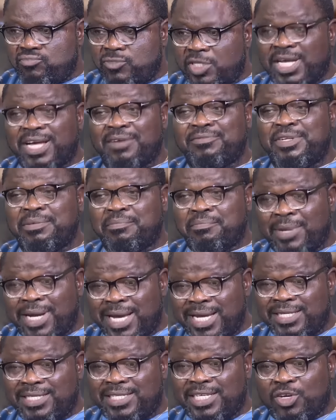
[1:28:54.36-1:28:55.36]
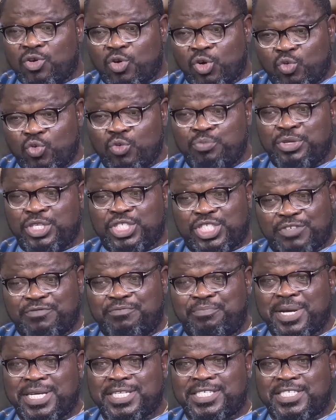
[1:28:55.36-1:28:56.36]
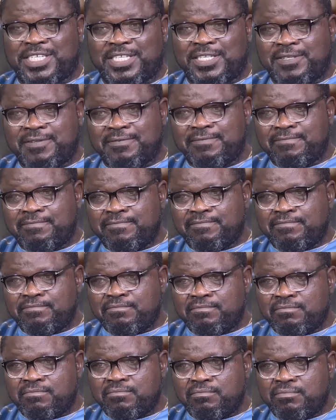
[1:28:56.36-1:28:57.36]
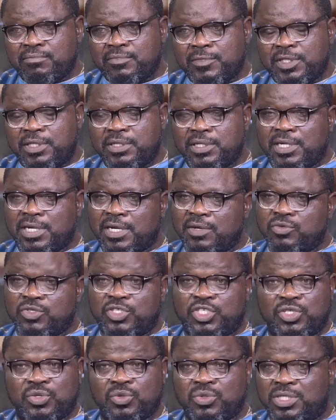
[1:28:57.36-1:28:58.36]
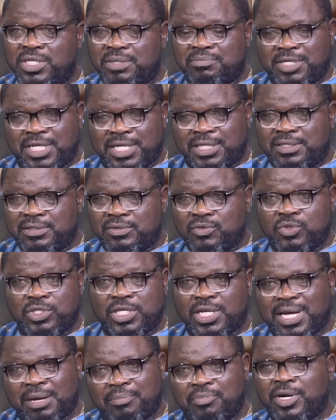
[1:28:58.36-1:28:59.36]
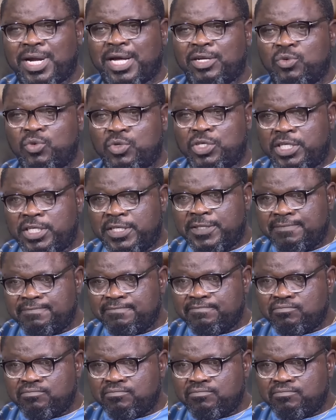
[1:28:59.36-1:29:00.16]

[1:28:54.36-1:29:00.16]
They have the mind. They can be Chief Benson. I will show them that. With the laborer, I know really.